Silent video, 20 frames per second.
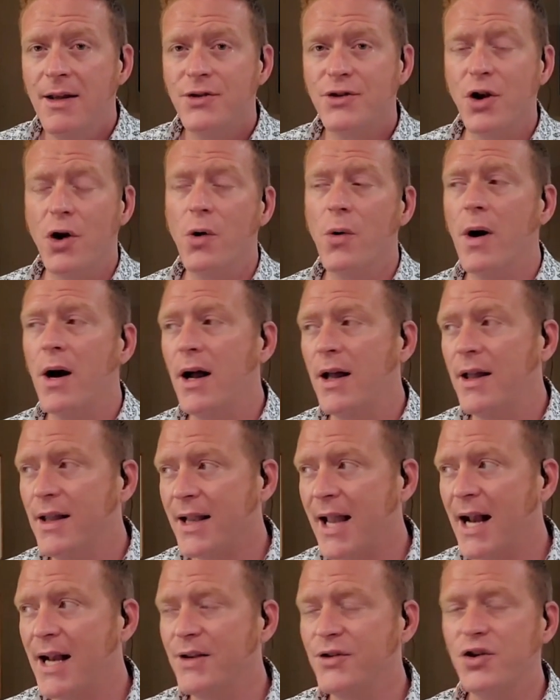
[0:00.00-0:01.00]
So uh,
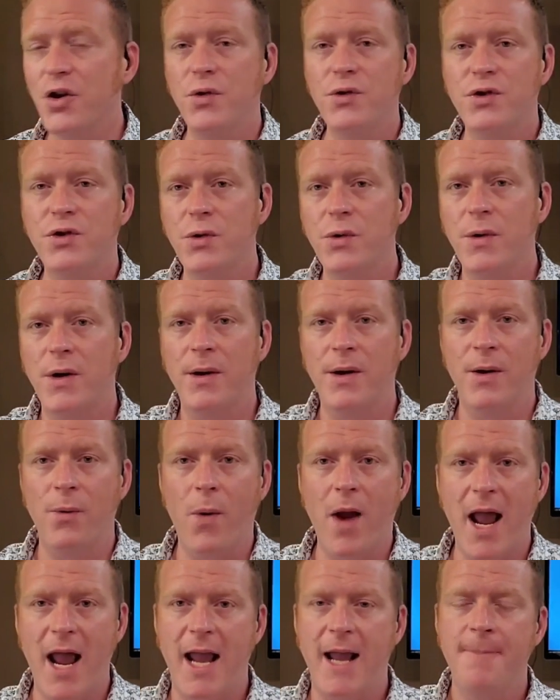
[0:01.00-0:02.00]
it kind of shows you, in a
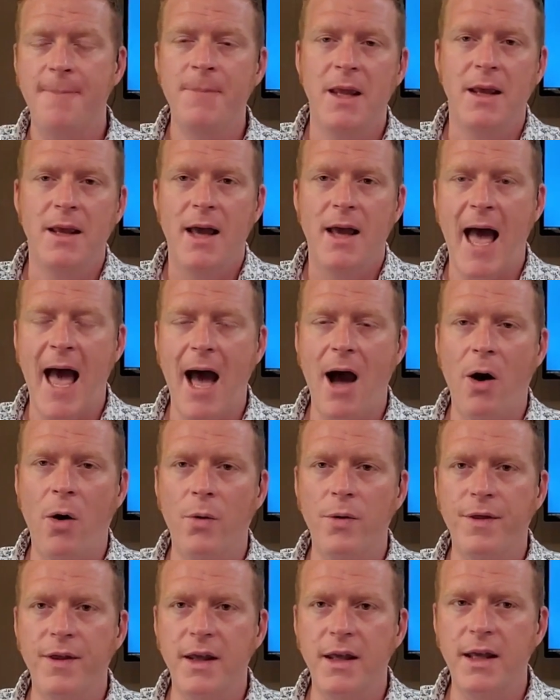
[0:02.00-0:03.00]
way,
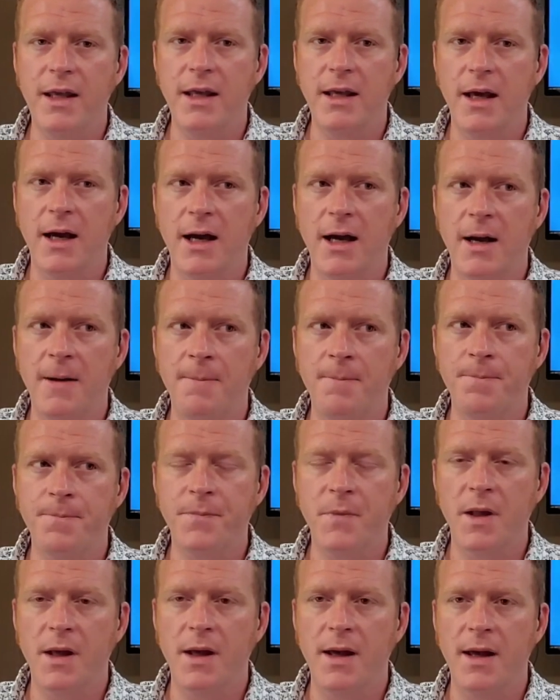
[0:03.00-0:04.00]
how the um,
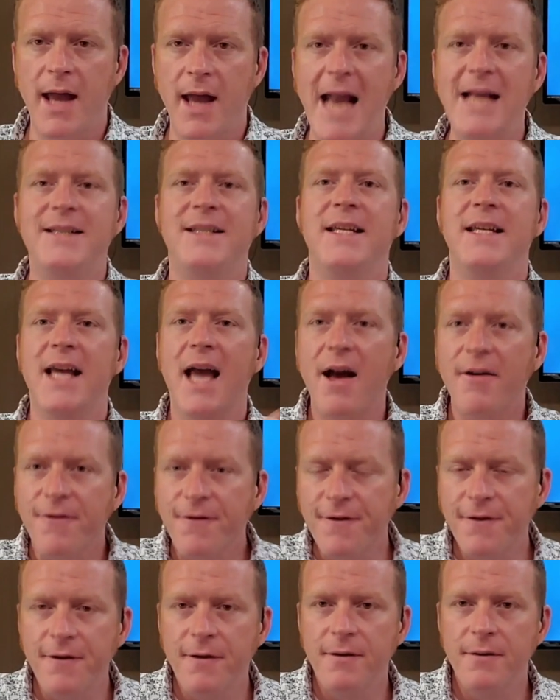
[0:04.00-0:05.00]
uh,
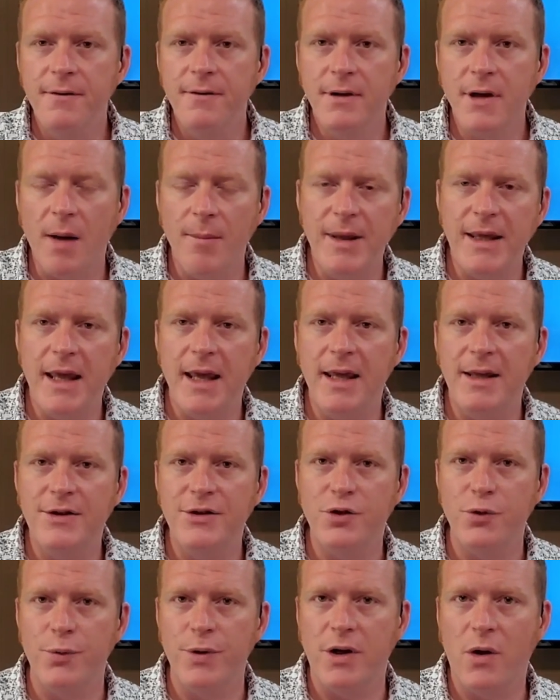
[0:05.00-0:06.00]
ATF coming
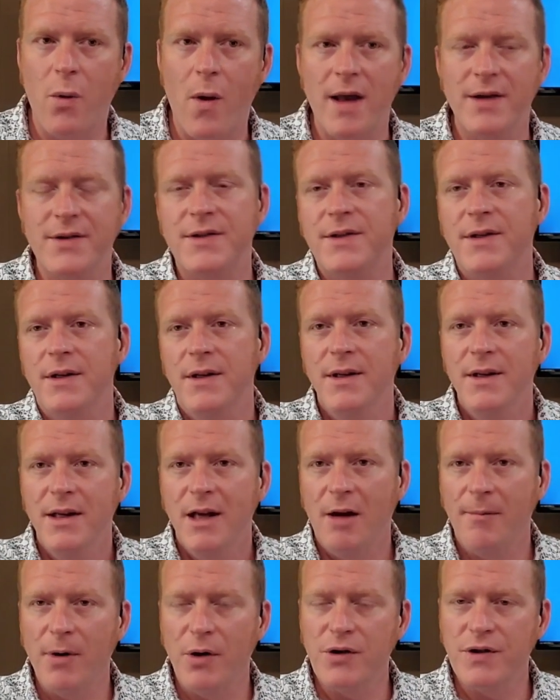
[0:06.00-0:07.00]
in to request
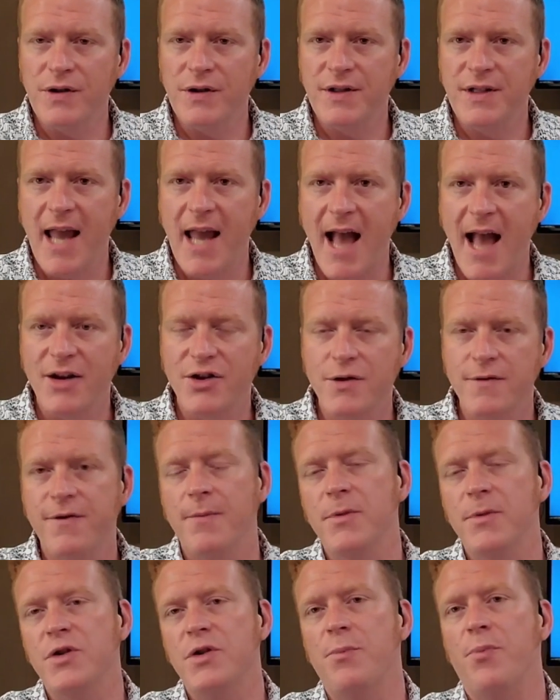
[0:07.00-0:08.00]
emergency action
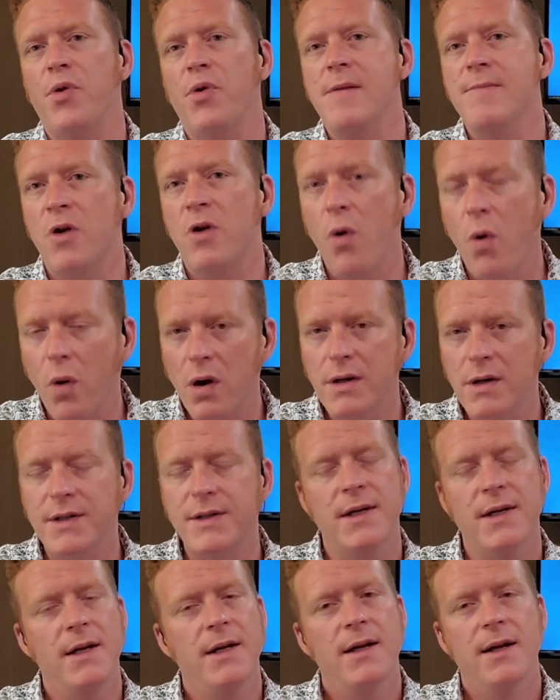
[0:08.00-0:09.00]
from the Supreme
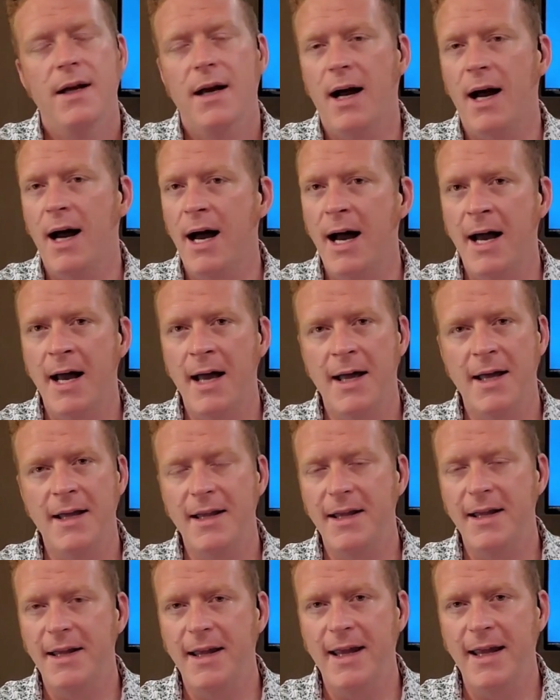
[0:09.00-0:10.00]
Court. Uh,
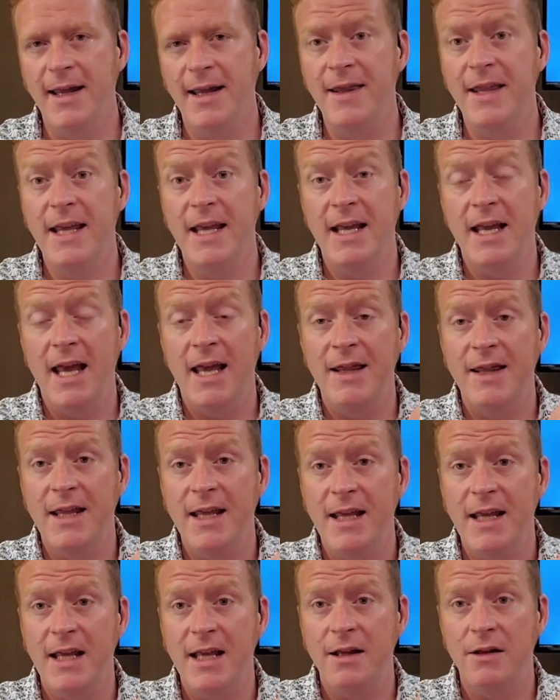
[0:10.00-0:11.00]
and the and
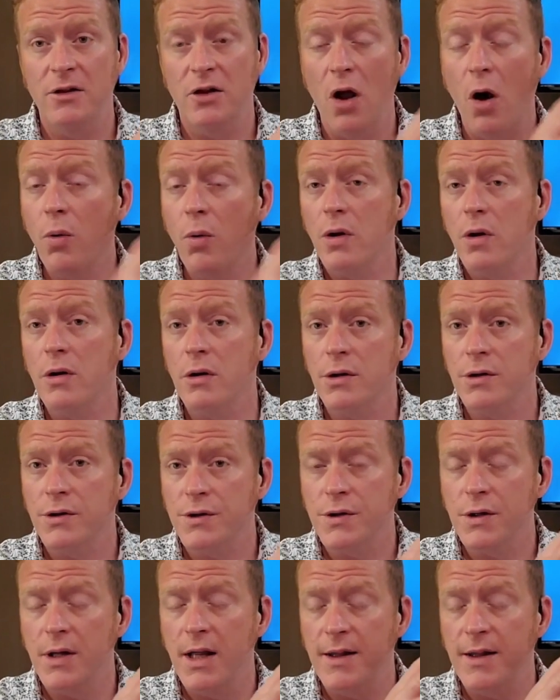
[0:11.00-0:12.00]
the
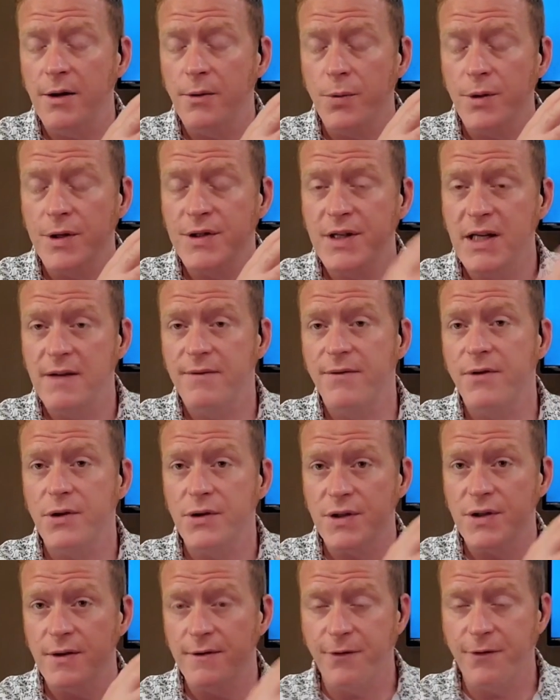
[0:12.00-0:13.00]
lowers and the
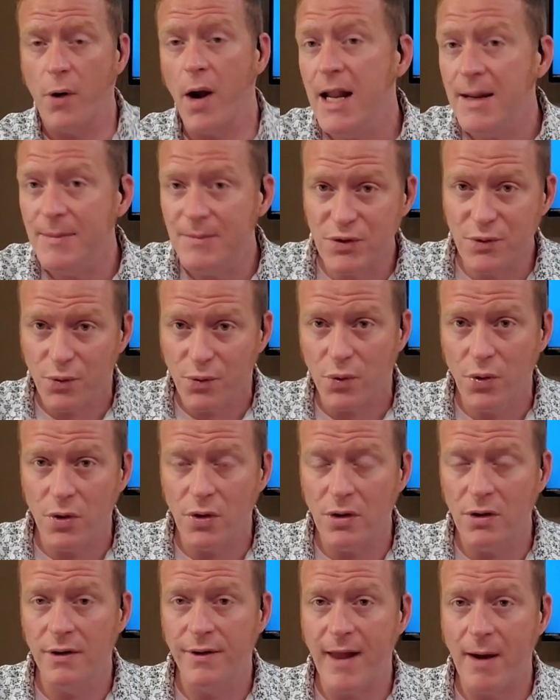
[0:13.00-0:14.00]
receivers and the frames
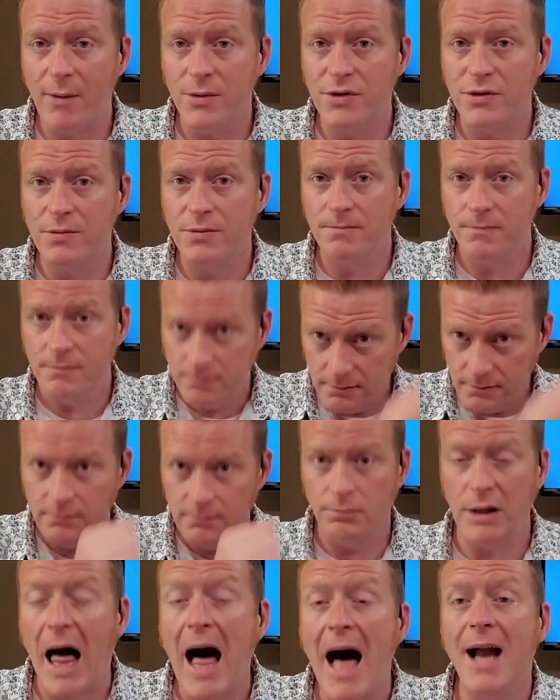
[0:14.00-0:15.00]
rule that was
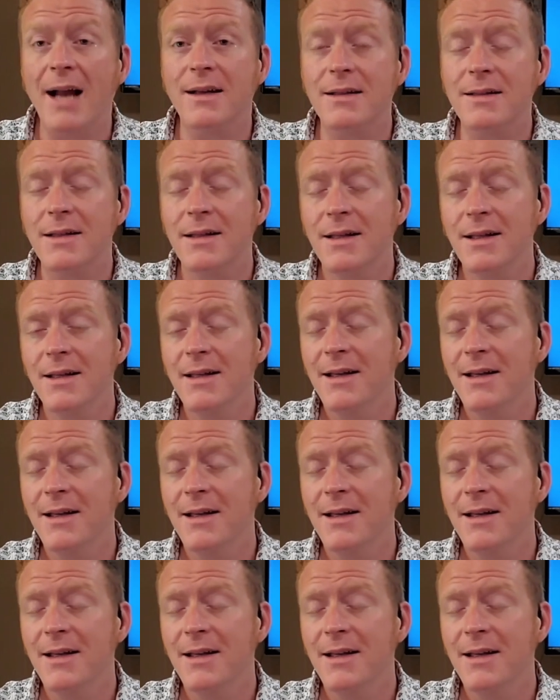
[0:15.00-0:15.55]
blocked.